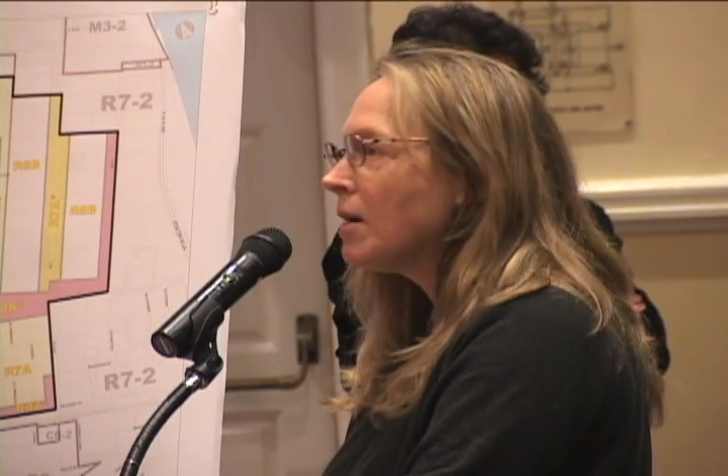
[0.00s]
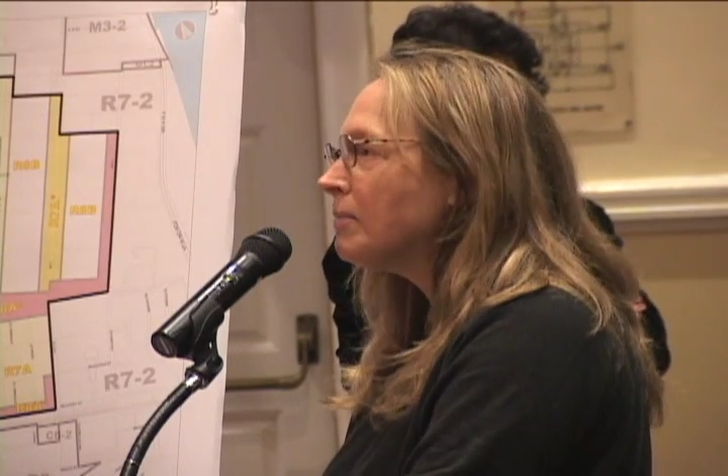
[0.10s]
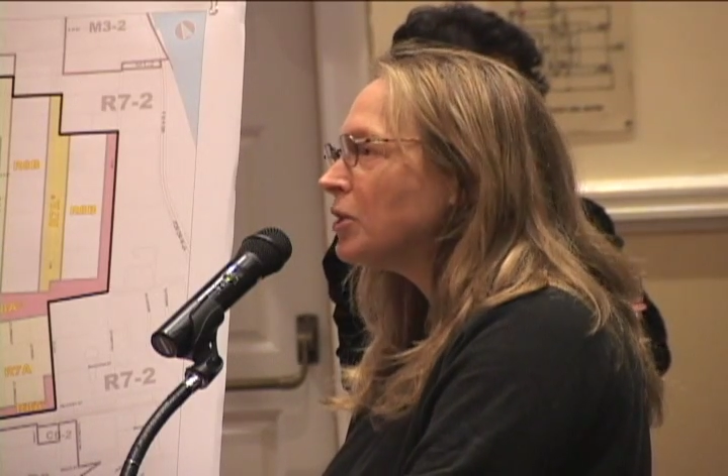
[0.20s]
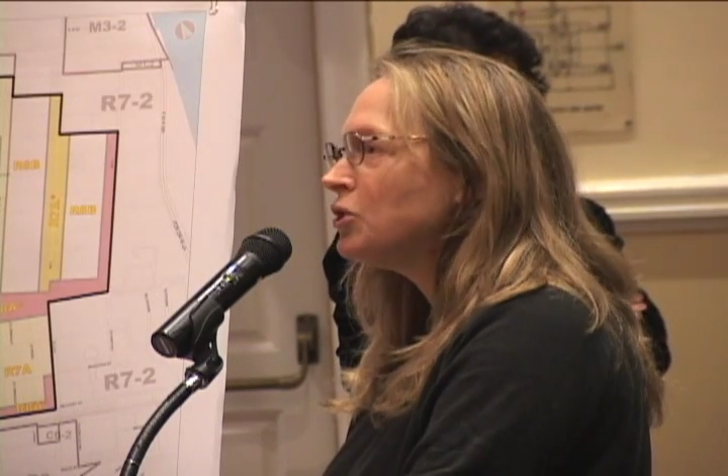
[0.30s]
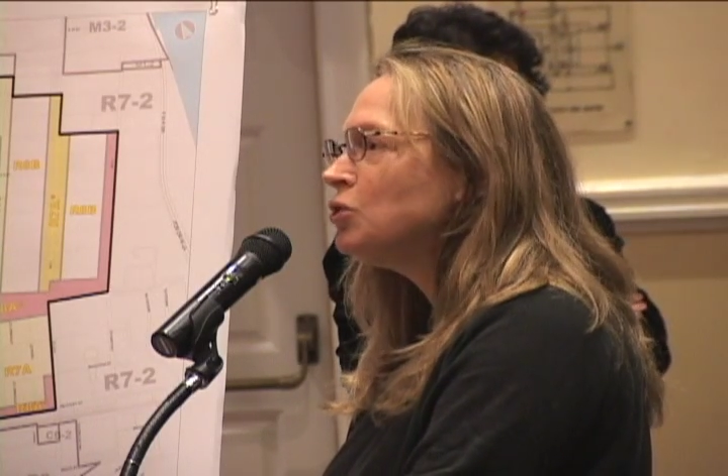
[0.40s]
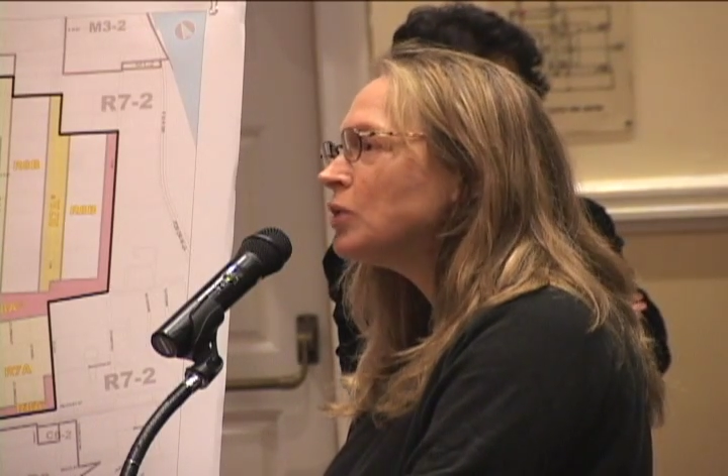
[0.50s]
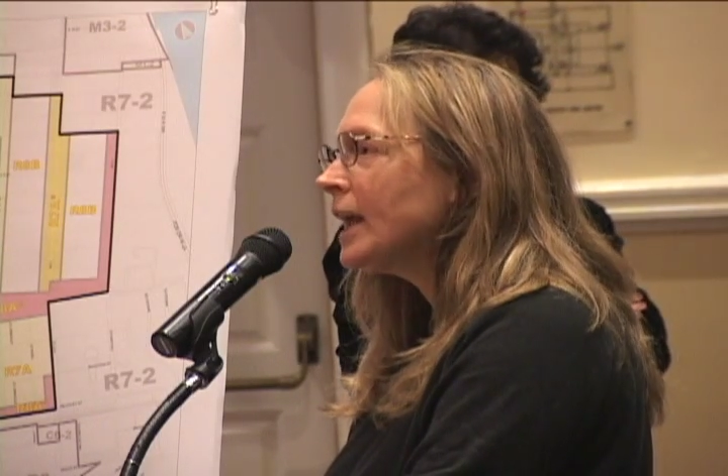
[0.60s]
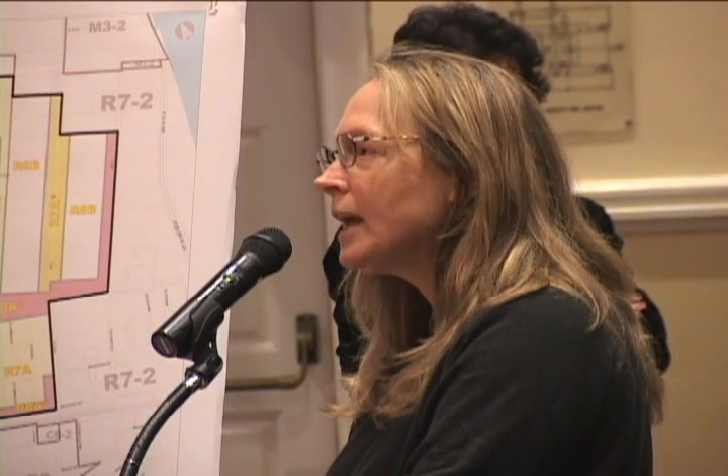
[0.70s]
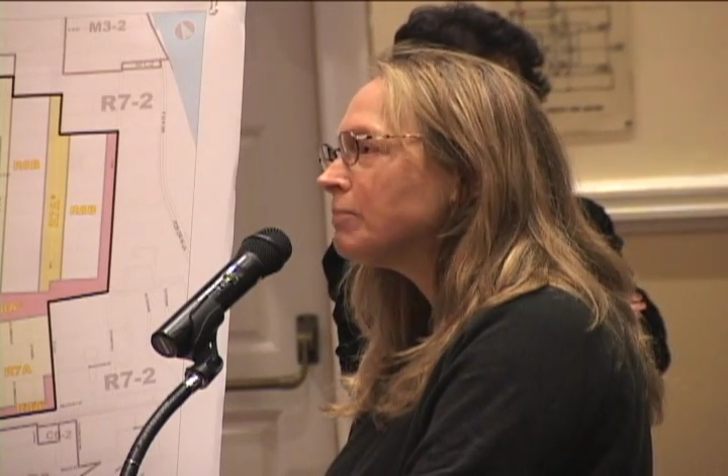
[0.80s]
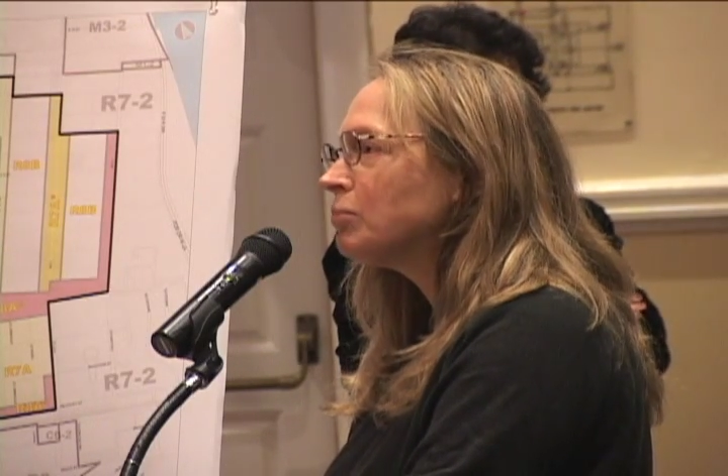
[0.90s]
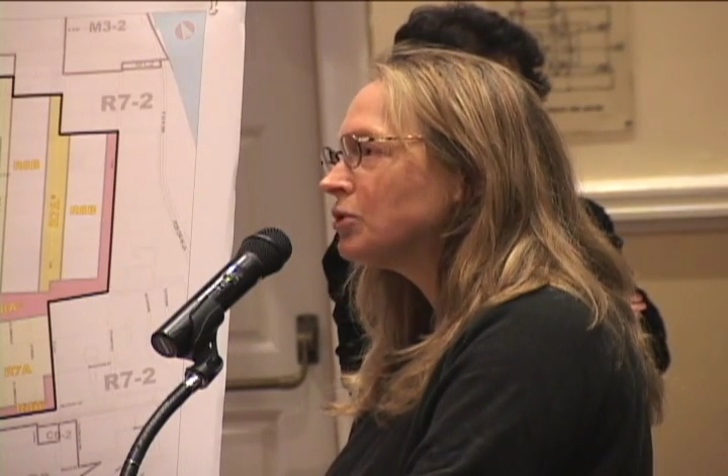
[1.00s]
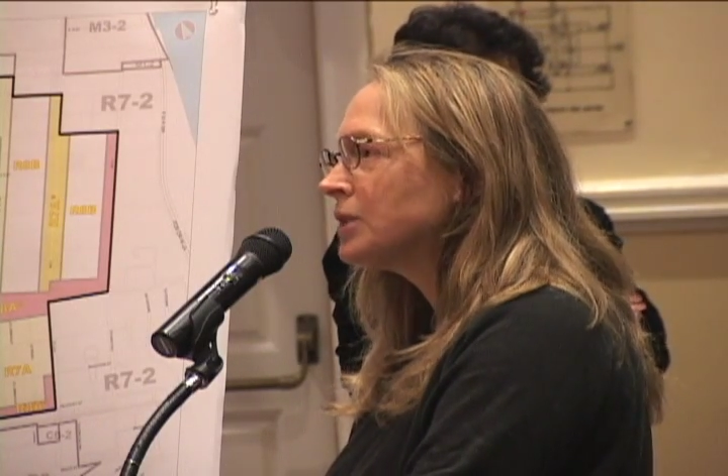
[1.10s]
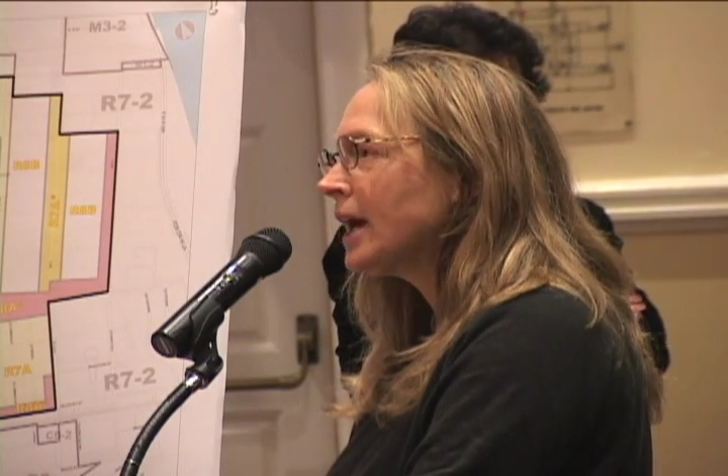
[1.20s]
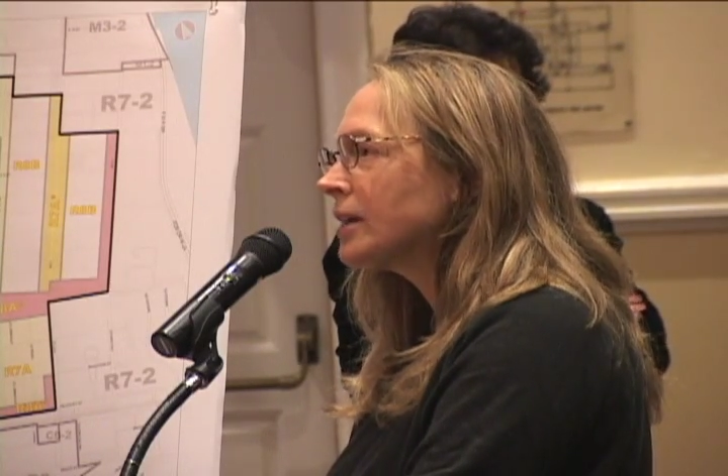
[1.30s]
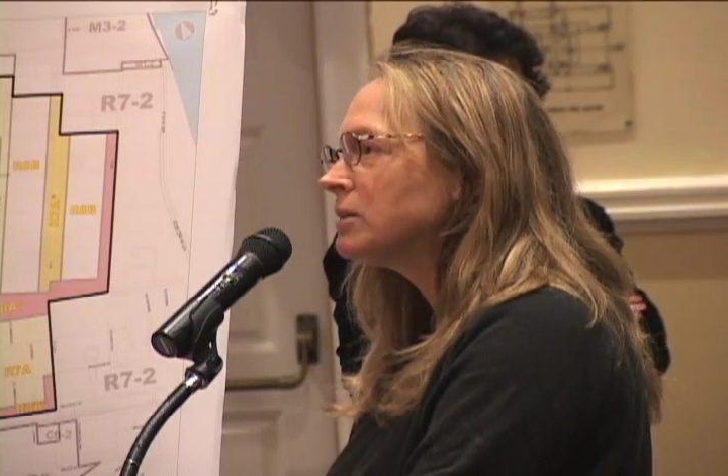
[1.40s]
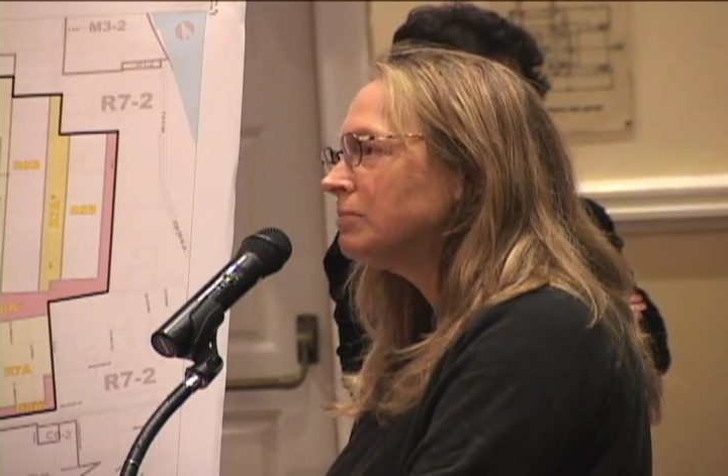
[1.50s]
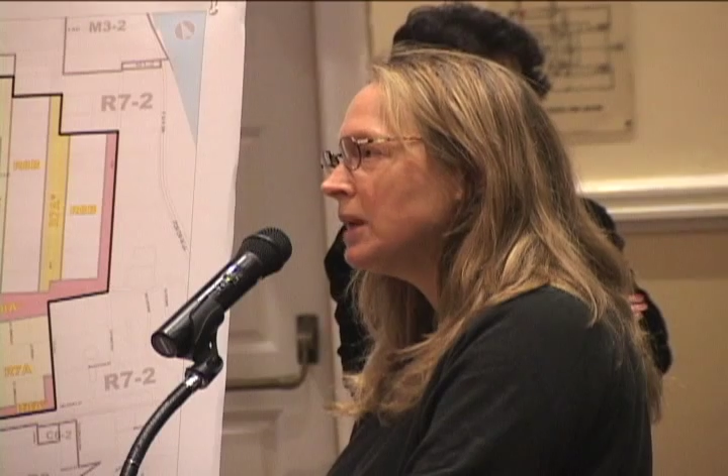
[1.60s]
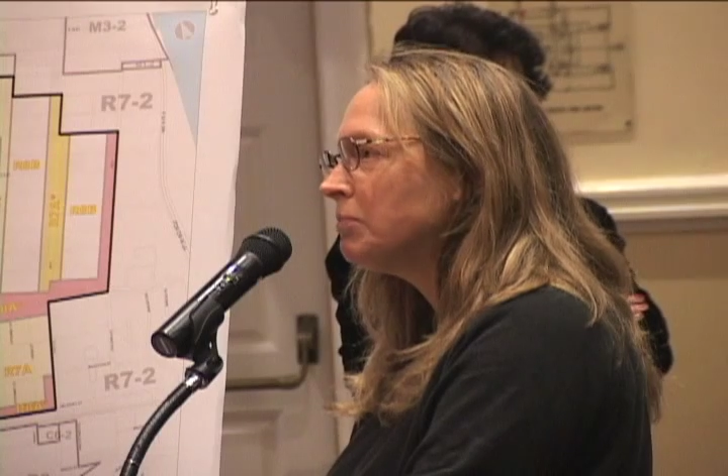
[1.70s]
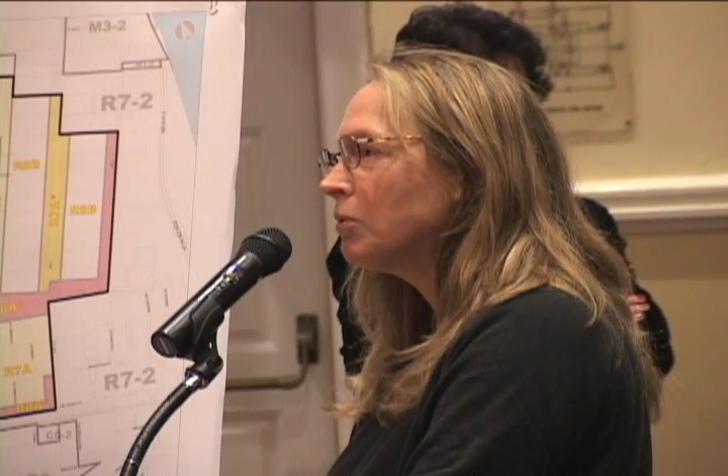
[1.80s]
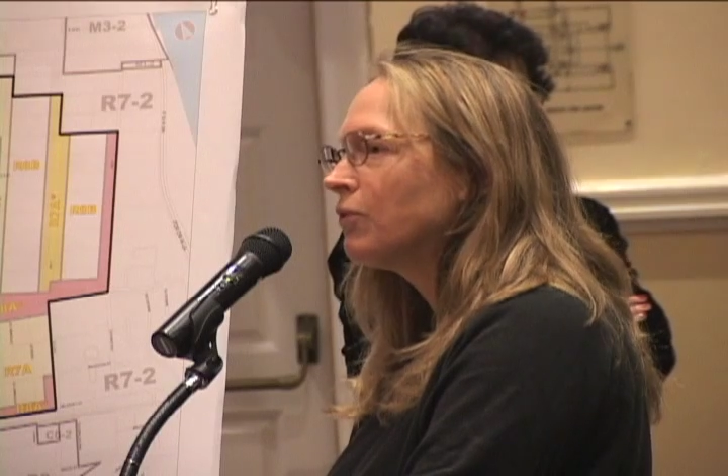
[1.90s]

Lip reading: but you can't protect people